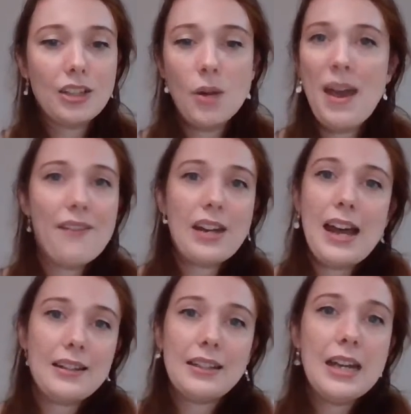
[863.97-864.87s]
We haven't
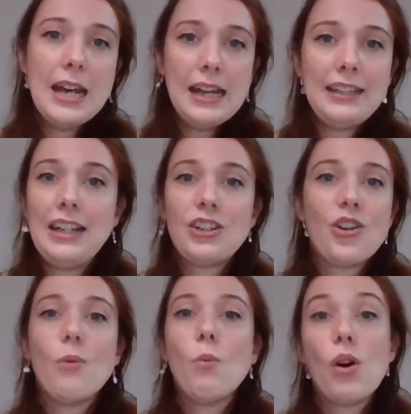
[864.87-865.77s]
had
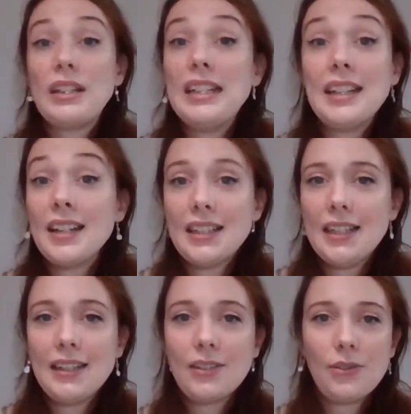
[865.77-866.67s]
teaching on what a t-test
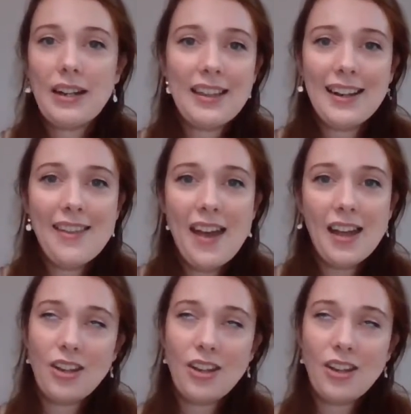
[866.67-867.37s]
is or anything like that.